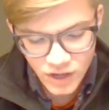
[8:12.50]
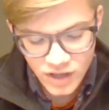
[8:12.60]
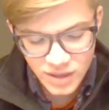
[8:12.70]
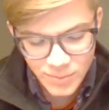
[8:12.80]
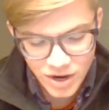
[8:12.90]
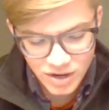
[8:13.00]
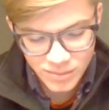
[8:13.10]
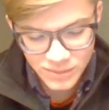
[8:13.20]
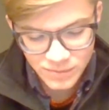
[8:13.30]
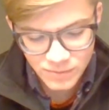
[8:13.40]
in the
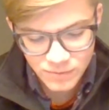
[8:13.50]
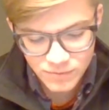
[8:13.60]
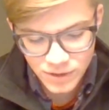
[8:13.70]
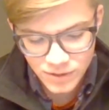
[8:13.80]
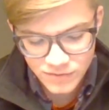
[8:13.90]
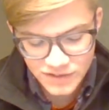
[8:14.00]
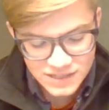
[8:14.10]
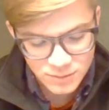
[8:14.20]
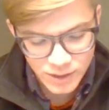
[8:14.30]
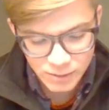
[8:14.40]
bottom v
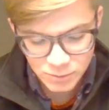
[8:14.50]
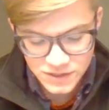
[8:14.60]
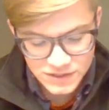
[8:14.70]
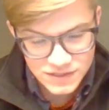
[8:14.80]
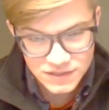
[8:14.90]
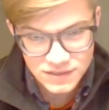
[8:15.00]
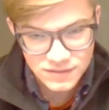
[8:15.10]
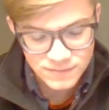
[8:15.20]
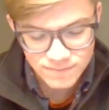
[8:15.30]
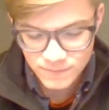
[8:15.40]
squared, which is
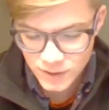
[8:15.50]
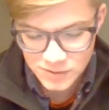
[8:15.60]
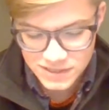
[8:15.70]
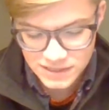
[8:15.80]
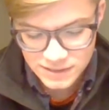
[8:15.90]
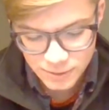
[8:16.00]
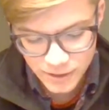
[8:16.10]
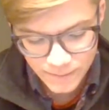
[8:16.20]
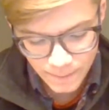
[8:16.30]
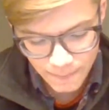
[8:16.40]
just cosine
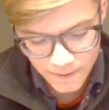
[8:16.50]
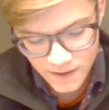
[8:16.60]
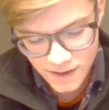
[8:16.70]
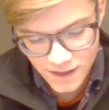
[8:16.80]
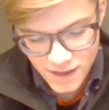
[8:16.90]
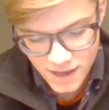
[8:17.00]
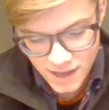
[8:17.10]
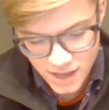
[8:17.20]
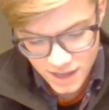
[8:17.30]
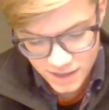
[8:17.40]
squared.
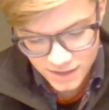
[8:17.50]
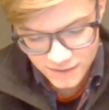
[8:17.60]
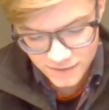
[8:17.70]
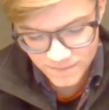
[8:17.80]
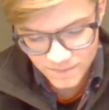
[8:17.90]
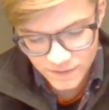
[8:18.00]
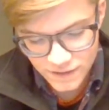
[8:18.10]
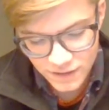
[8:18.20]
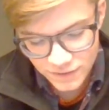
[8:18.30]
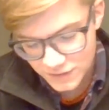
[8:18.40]
And
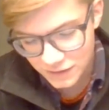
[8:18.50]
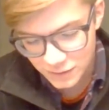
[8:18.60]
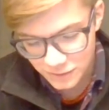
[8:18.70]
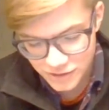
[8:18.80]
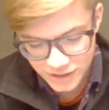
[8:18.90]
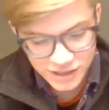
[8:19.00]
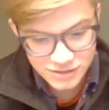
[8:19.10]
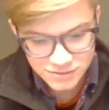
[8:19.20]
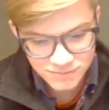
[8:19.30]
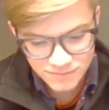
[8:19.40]
nifty little trick
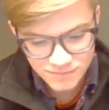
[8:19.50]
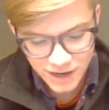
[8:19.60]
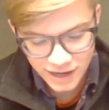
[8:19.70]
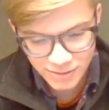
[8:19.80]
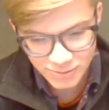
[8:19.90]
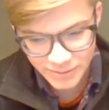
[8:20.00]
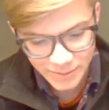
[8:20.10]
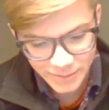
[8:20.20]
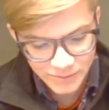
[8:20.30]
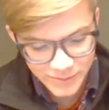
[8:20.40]
I'd
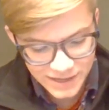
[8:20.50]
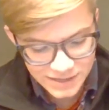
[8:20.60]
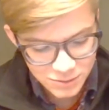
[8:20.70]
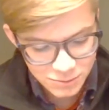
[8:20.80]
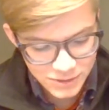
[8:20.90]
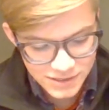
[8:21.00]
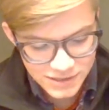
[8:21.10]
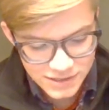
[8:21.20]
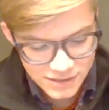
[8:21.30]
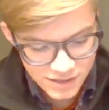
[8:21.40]
remember from high school
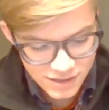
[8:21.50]
was